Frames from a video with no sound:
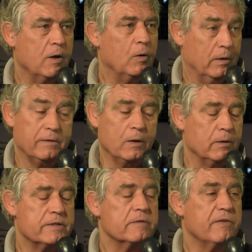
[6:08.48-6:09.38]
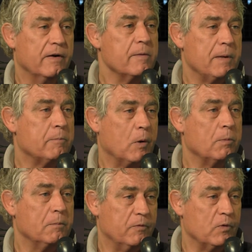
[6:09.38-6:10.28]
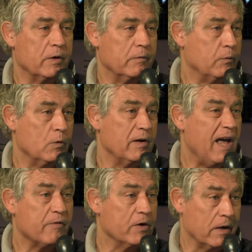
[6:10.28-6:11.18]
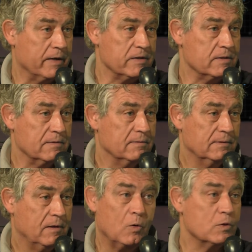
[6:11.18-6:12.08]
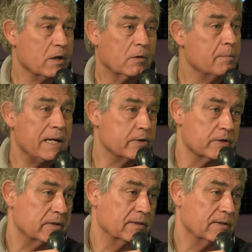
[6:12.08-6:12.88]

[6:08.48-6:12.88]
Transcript: So, no, it's a very big problem for every artist, also the majors.